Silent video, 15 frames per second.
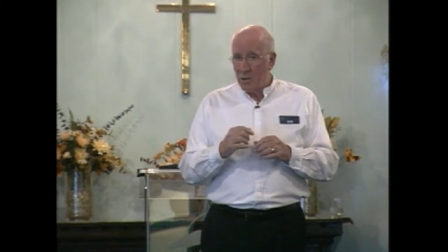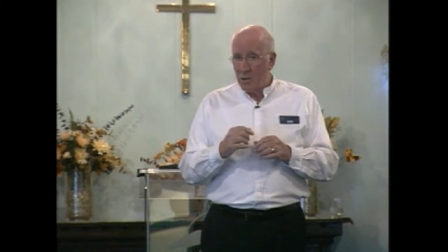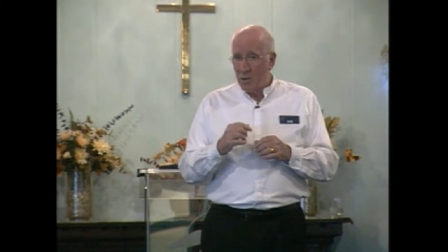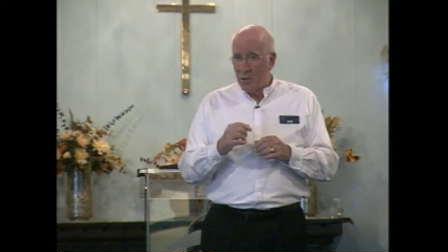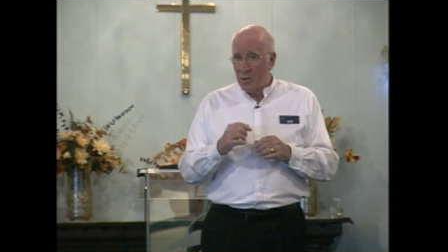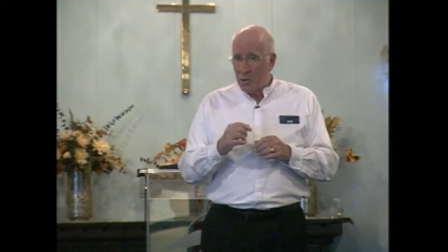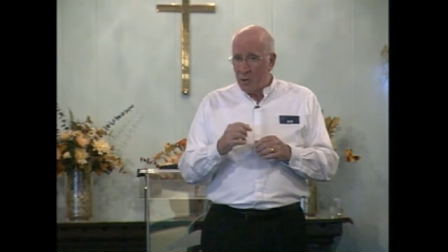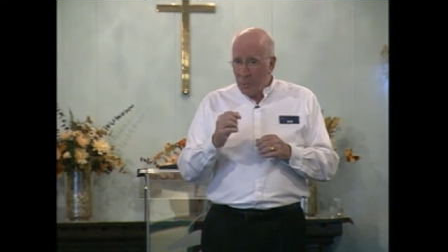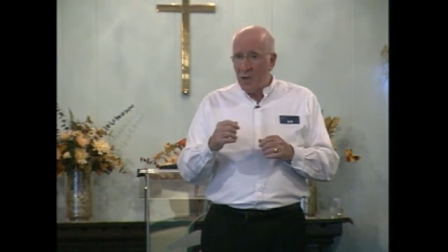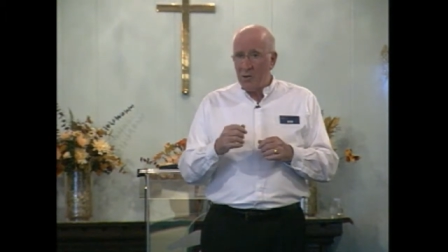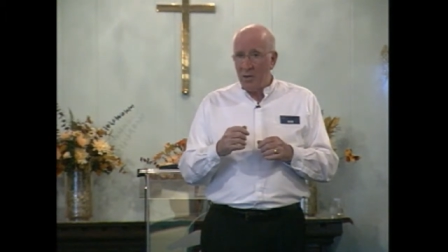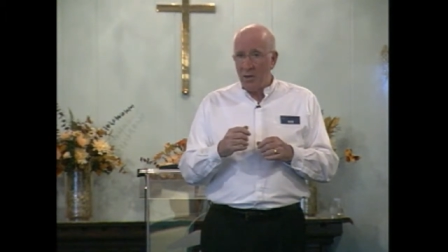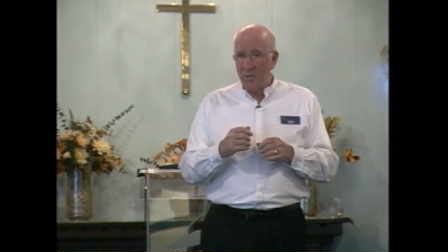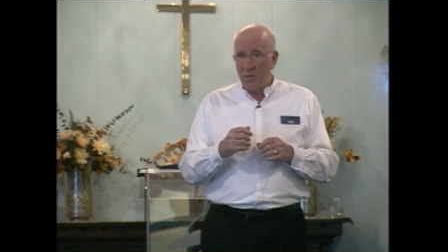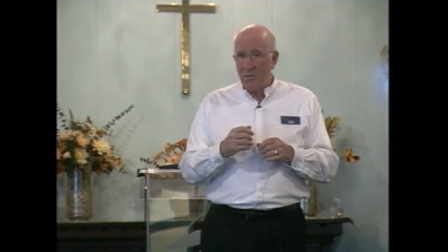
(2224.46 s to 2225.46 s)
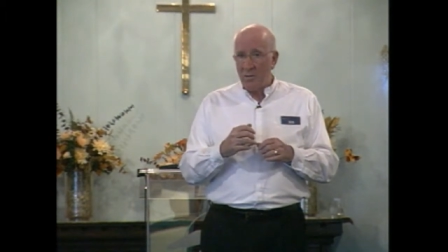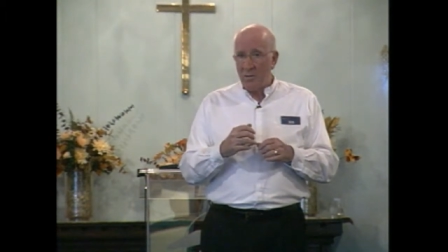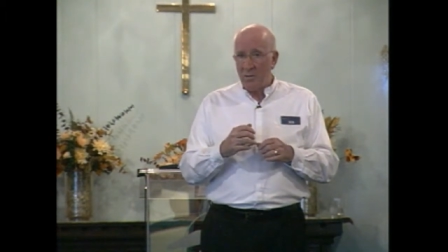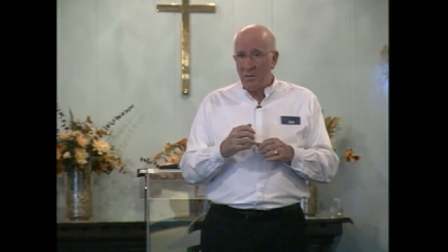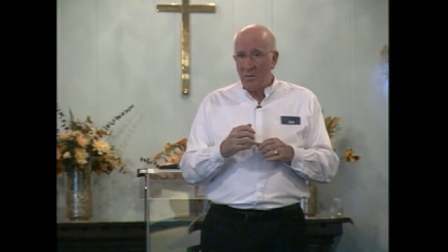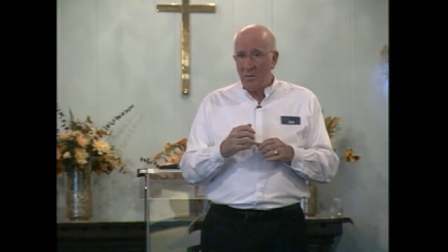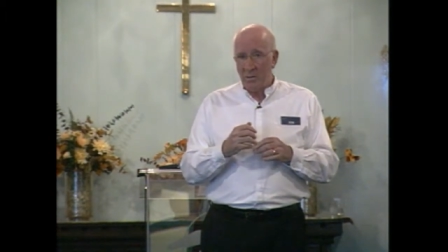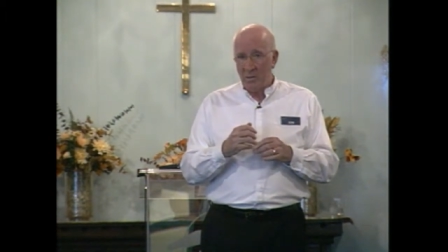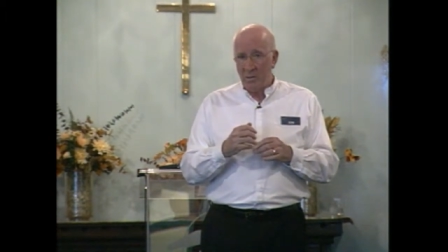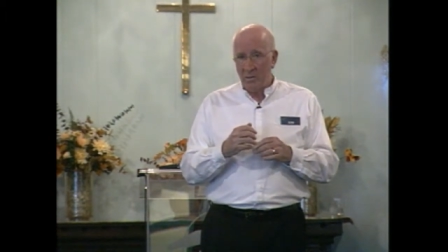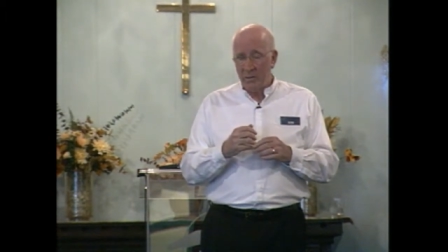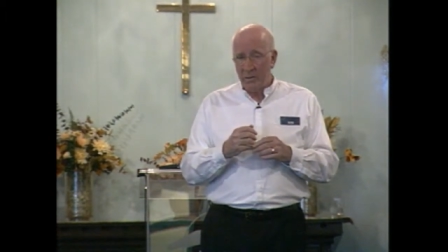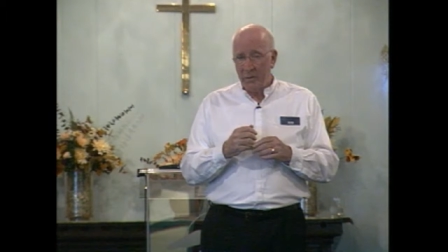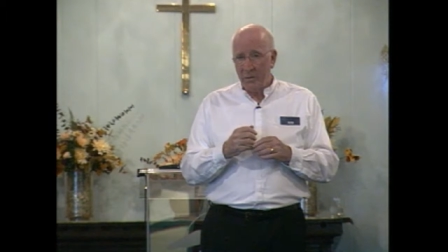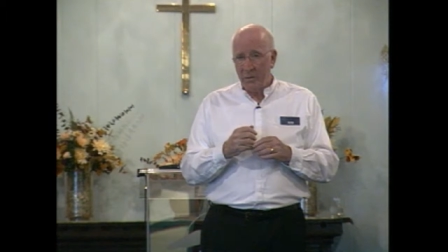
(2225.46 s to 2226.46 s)
It's a process.
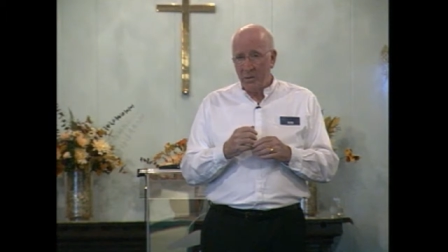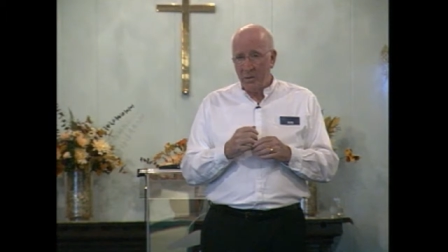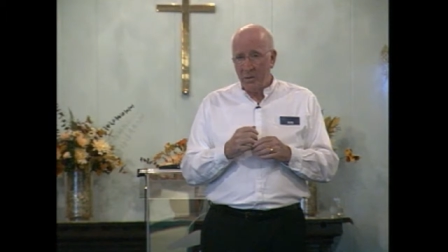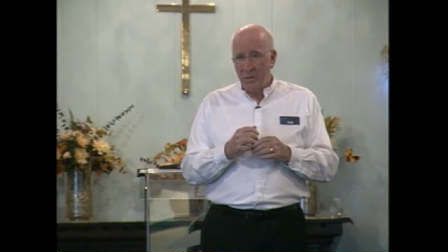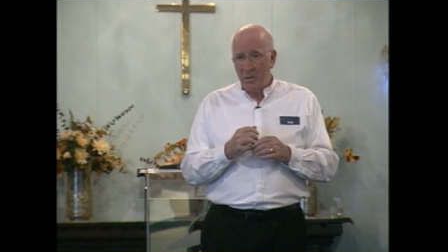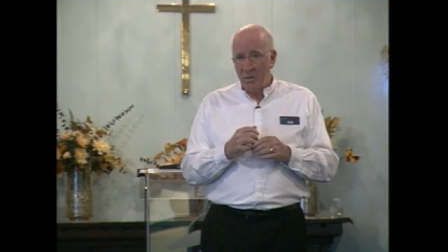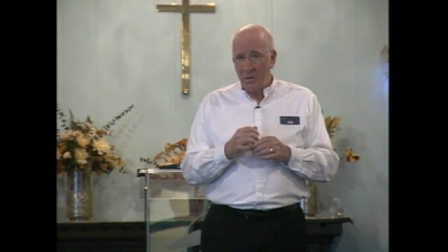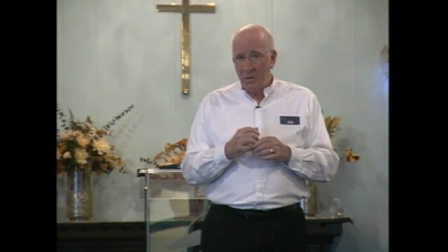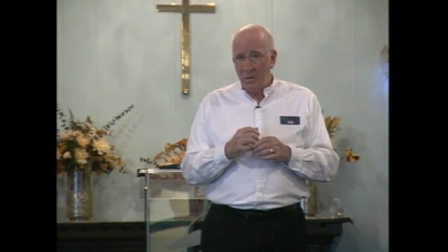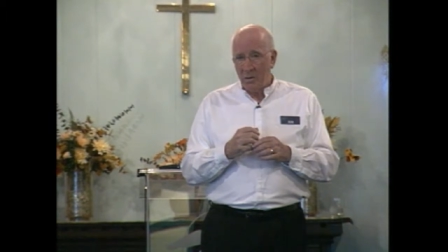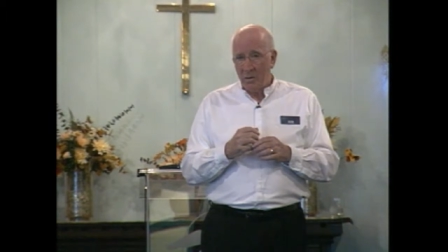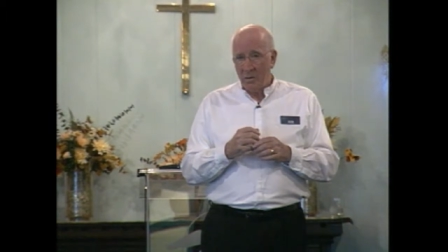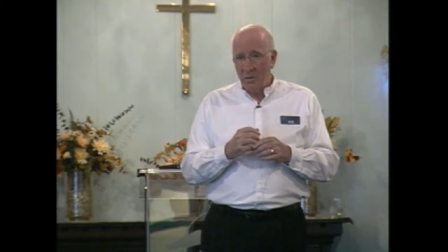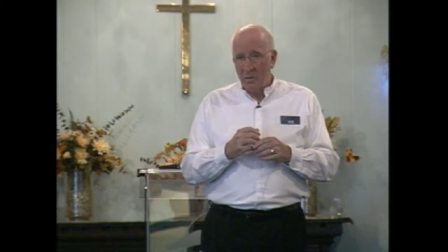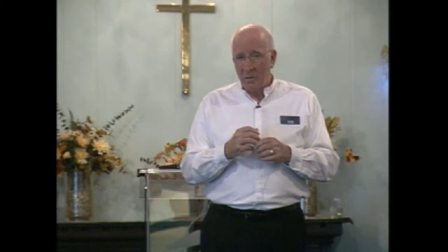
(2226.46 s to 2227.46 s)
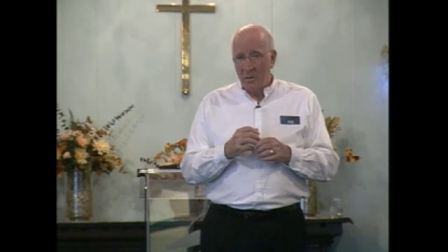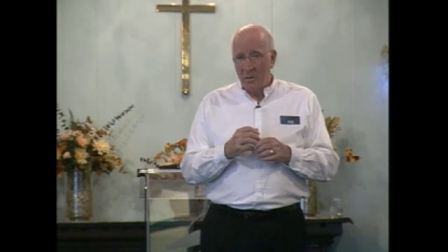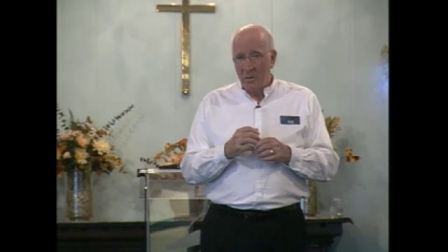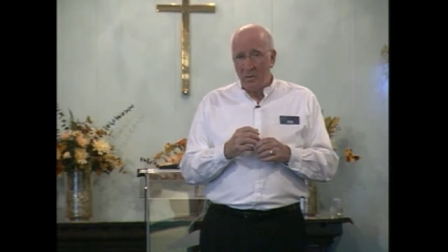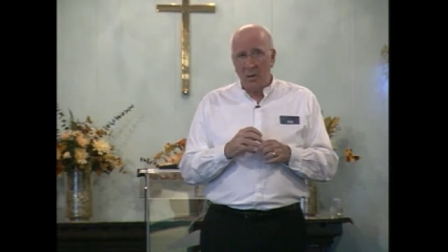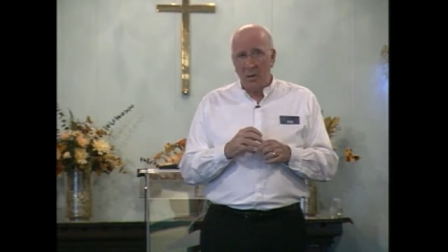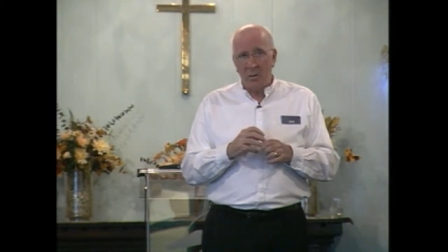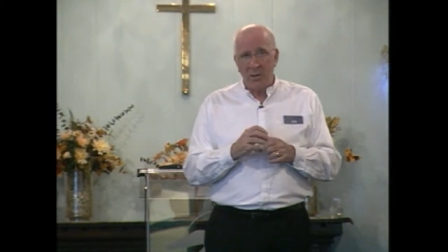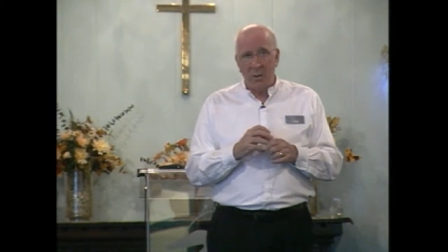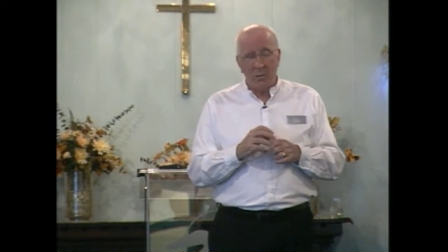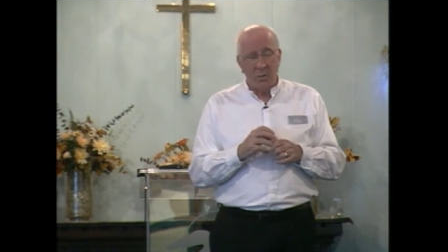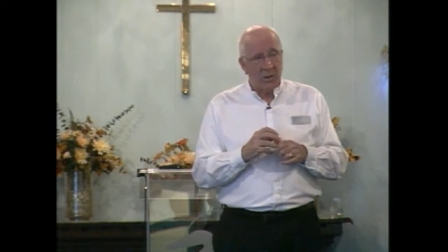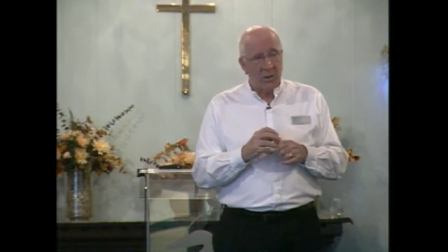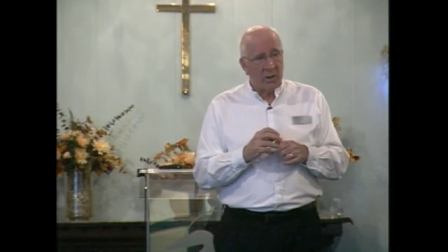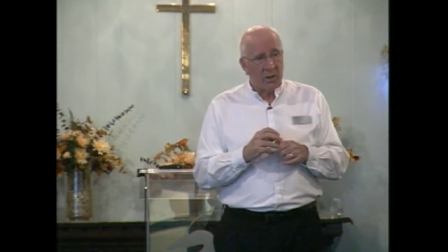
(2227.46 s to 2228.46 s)
I'm going to close
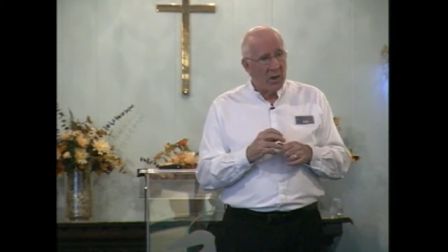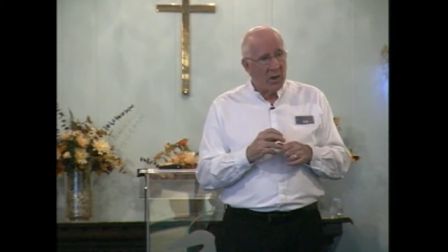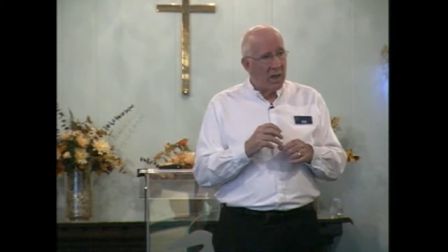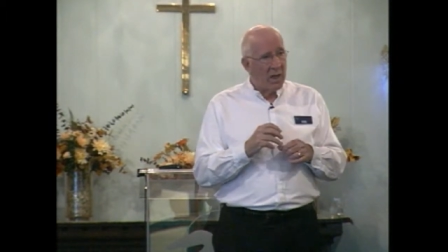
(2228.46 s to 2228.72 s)
up with this.